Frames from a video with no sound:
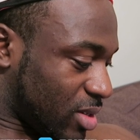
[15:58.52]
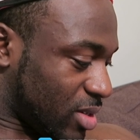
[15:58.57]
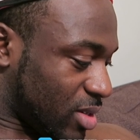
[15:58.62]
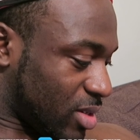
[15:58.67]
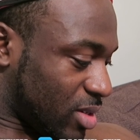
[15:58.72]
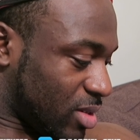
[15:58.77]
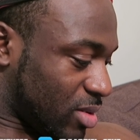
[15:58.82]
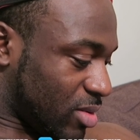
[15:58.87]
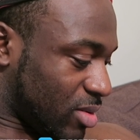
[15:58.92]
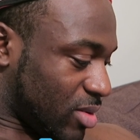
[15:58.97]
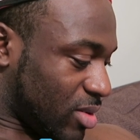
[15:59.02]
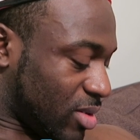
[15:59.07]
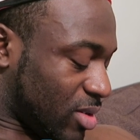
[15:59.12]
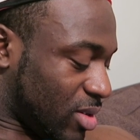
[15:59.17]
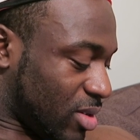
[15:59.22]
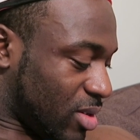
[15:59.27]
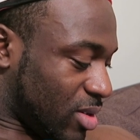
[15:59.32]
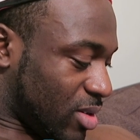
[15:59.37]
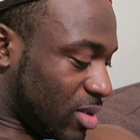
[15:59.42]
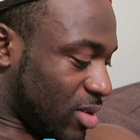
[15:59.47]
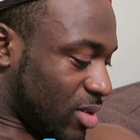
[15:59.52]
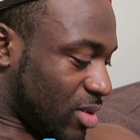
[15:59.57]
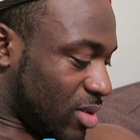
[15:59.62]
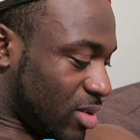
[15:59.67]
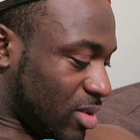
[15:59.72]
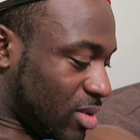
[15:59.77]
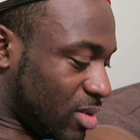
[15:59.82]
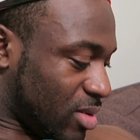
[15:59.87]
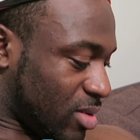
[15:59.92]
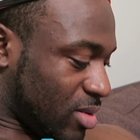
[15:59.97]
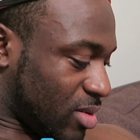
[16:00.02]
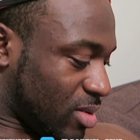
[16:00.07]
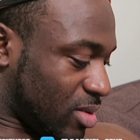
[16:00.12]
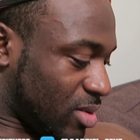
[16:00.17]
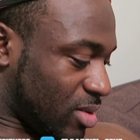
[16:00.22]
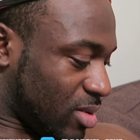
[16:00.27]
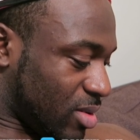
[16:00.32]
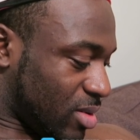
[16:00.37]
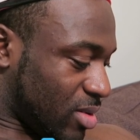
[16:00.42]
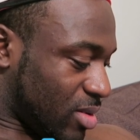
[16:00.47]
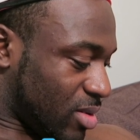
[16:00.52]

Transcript: (no one is talking)